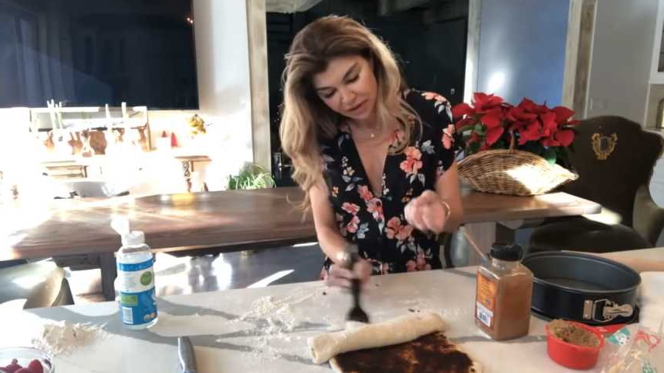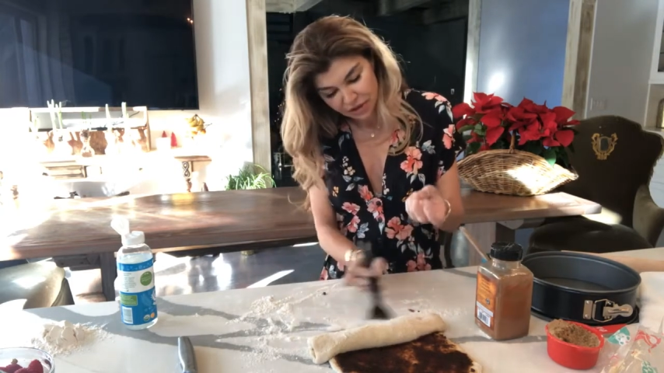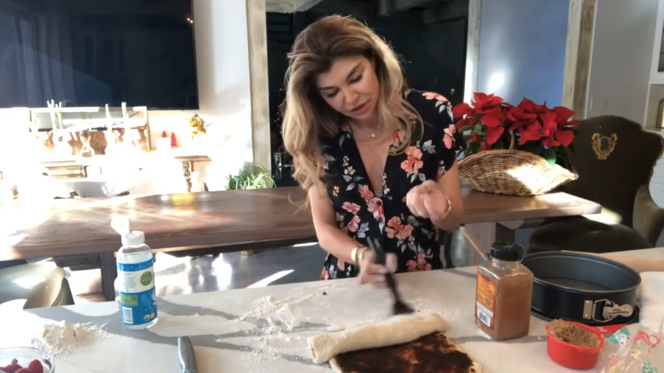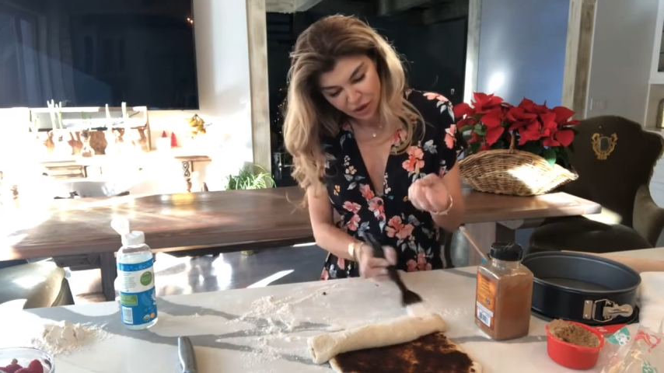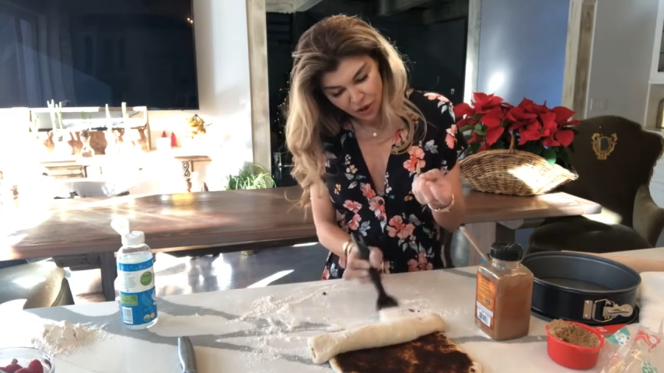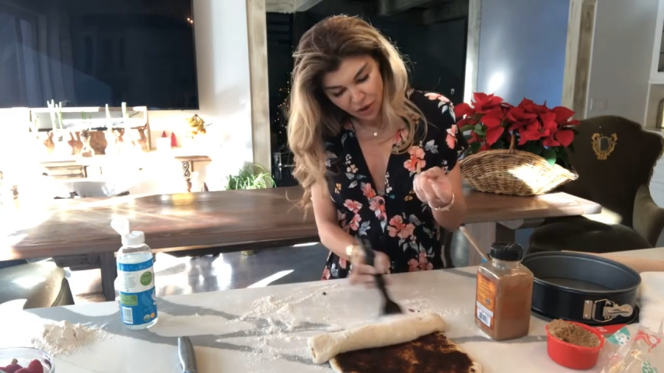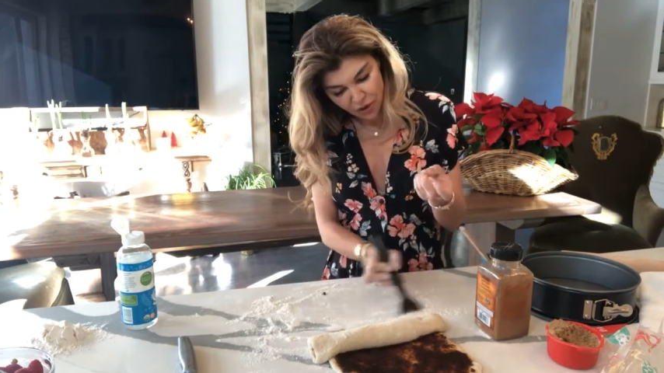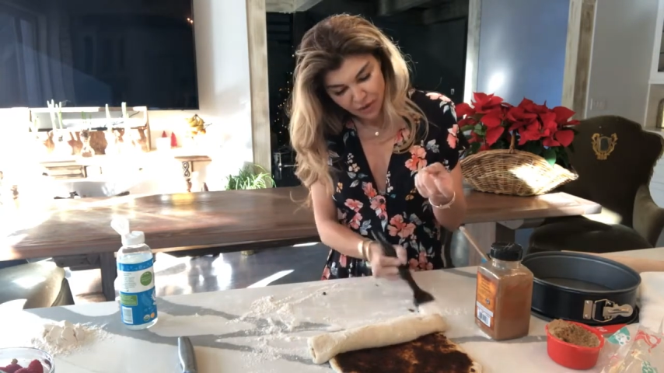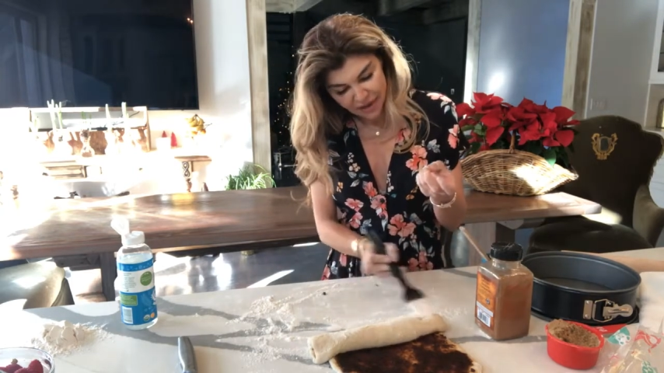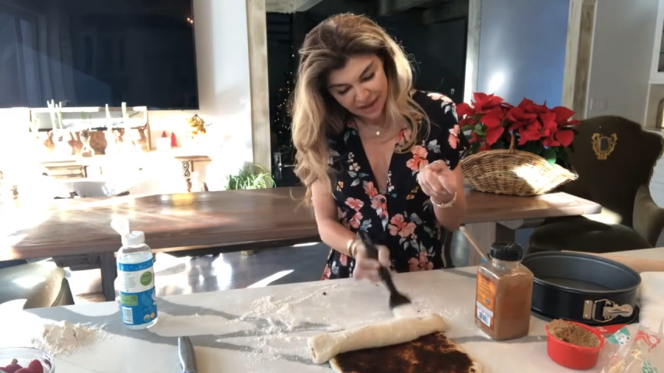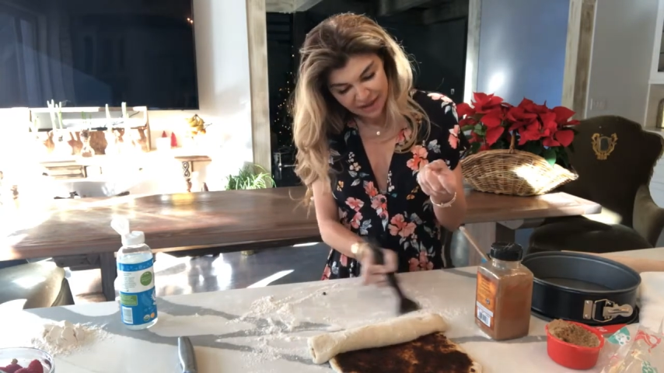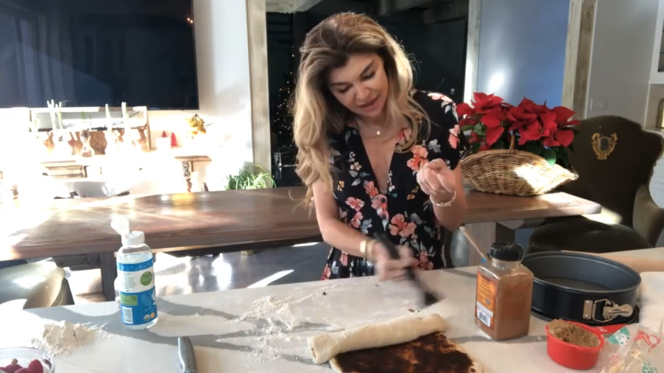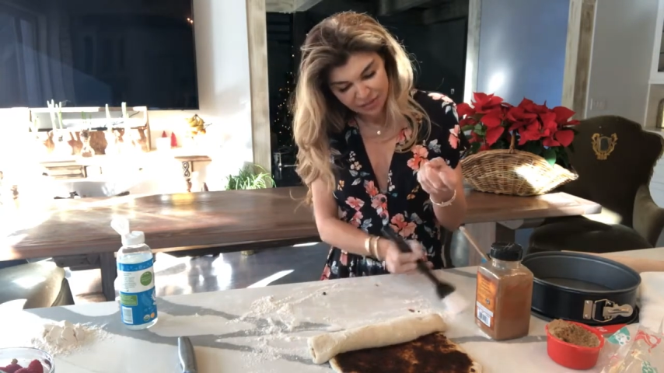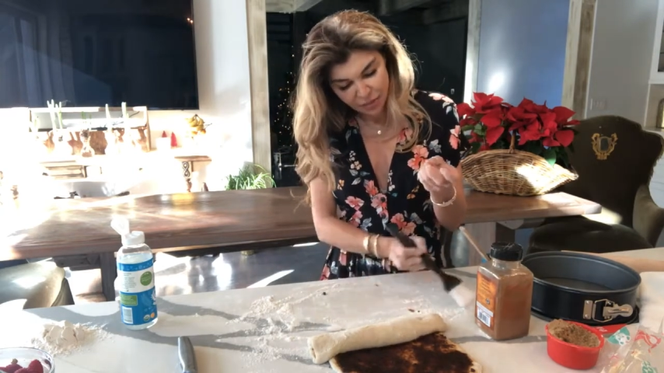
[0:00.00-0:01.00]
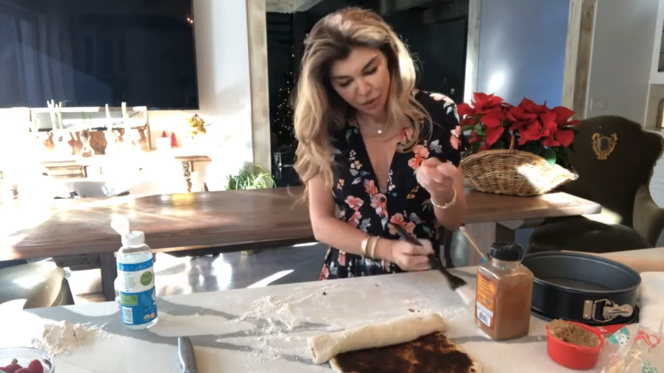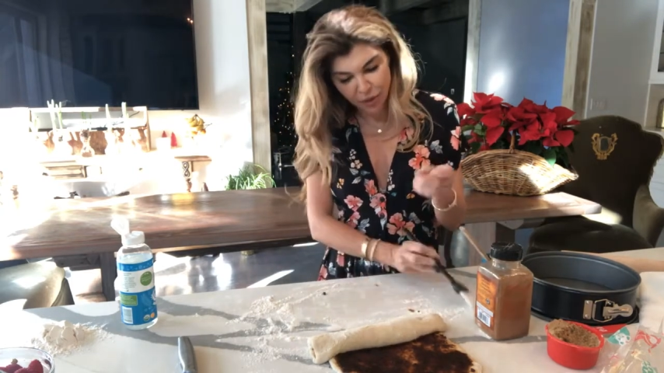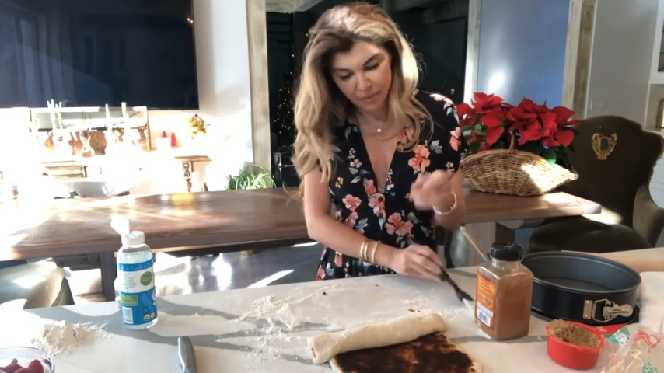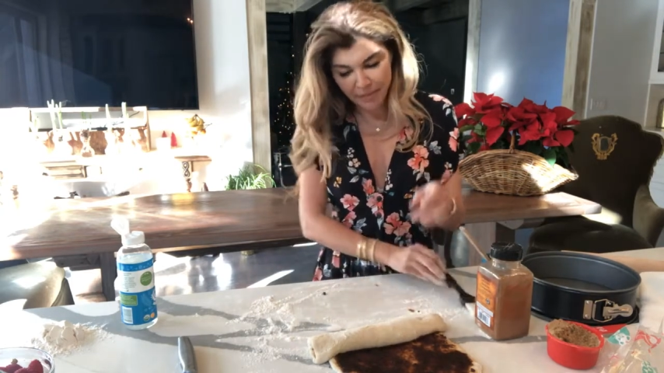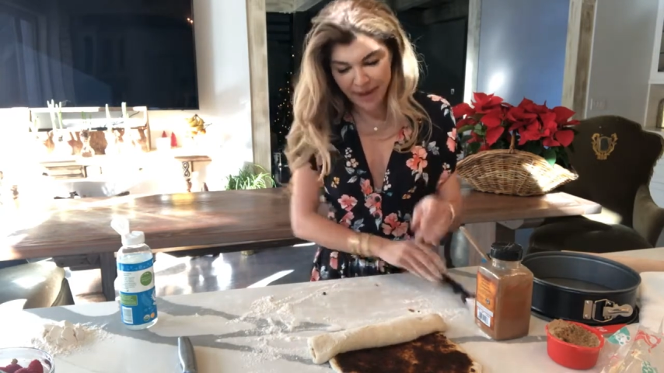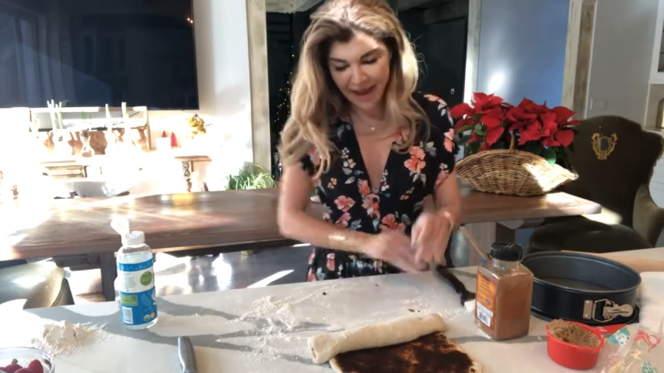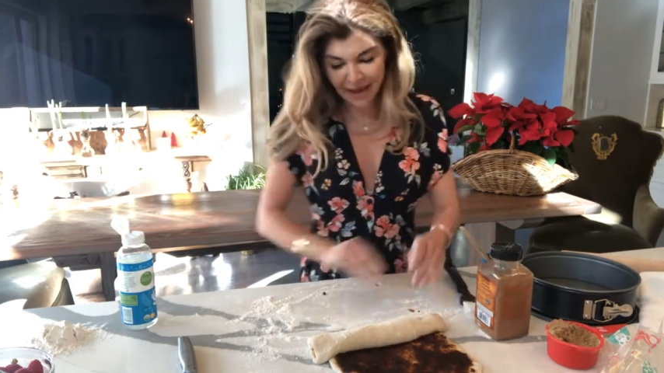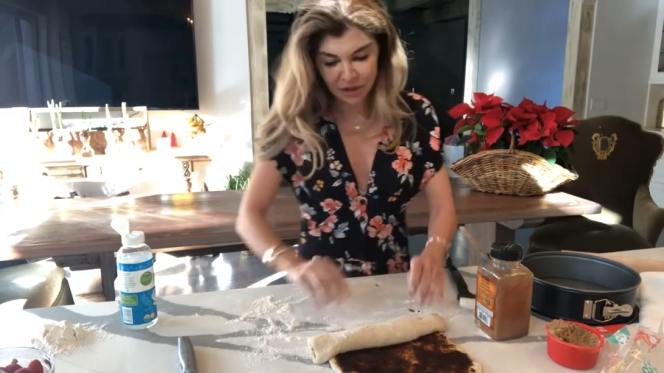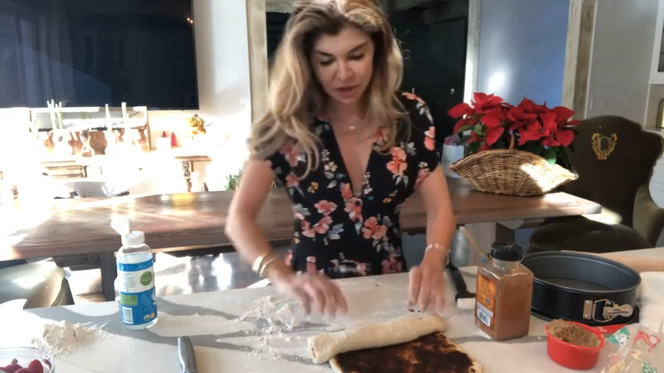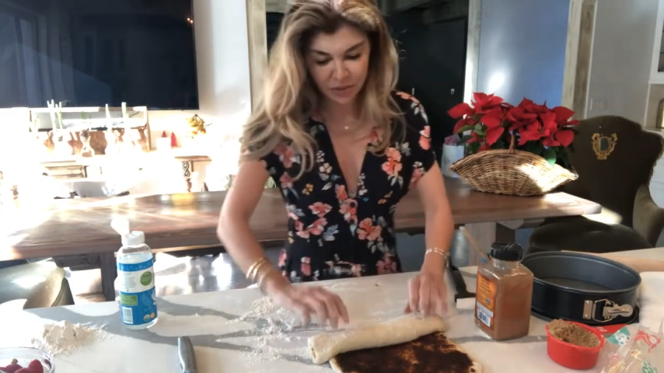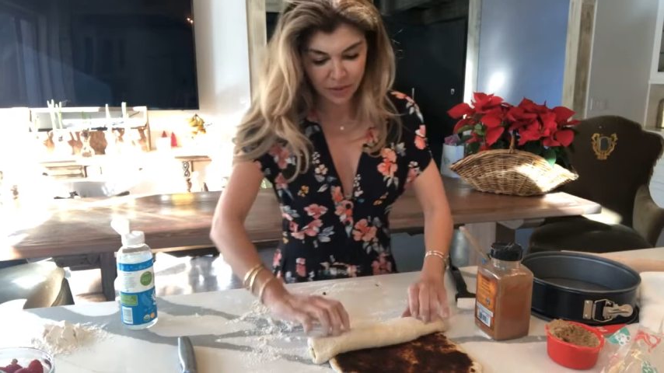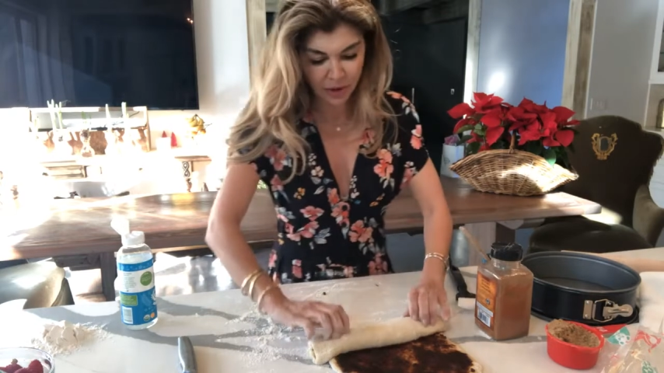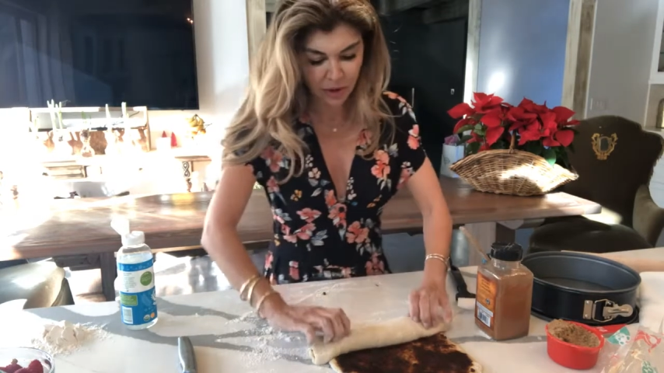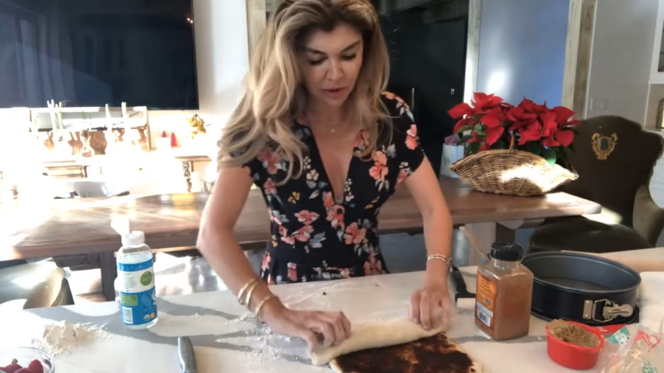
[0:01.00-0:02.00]
dough is more
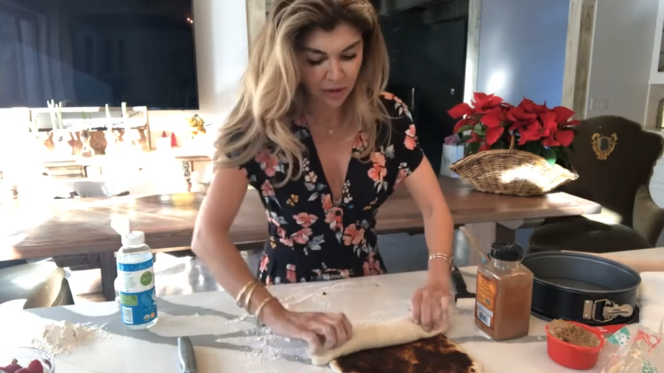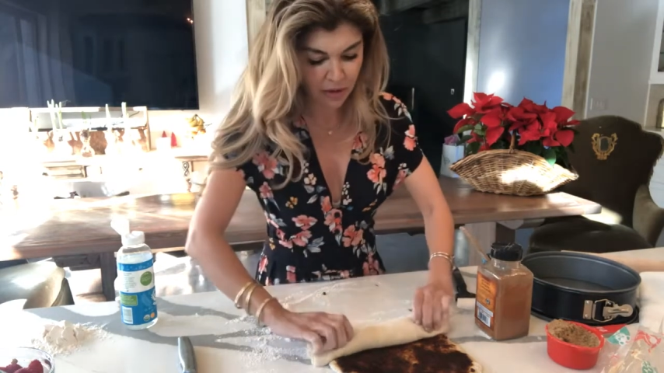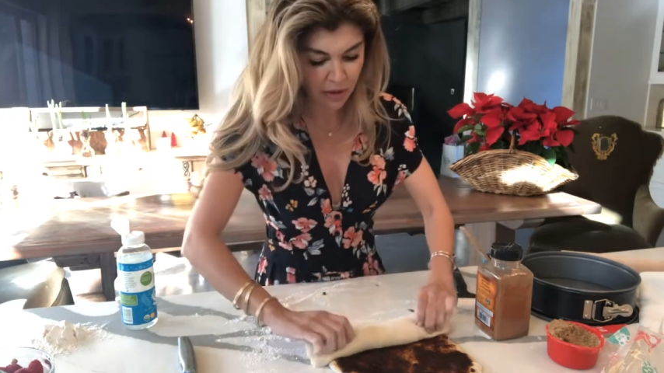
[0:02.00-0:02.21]
manageable.